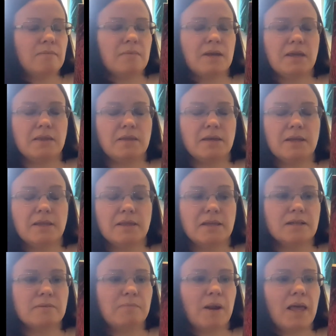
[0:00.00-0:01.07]
in
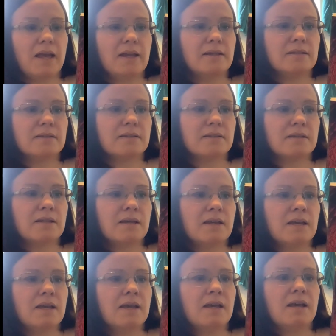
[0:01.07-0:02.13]
this place.
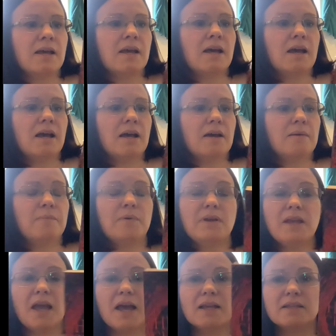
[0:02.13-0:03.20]
But
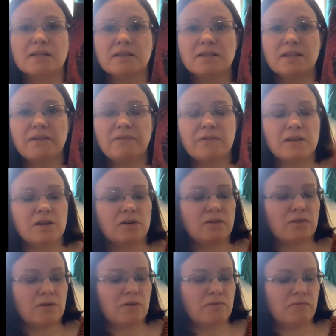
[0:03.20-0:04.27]
yeah, it's definitely
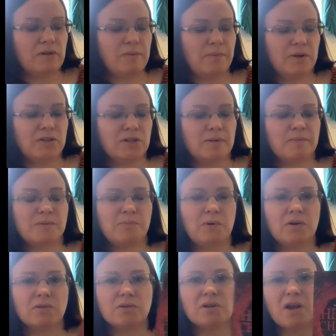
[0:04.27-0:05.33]
another good read by James
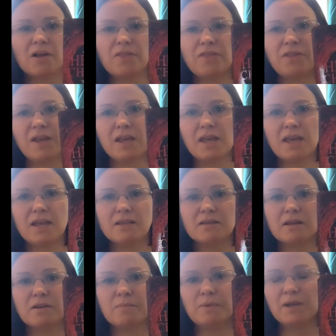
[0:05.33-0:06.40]
Brogdon. I think he's
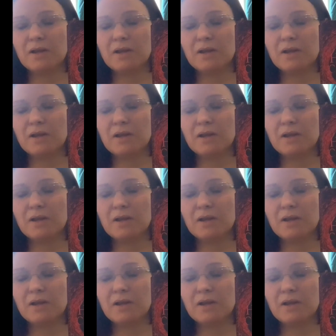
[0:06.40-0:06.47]
going to be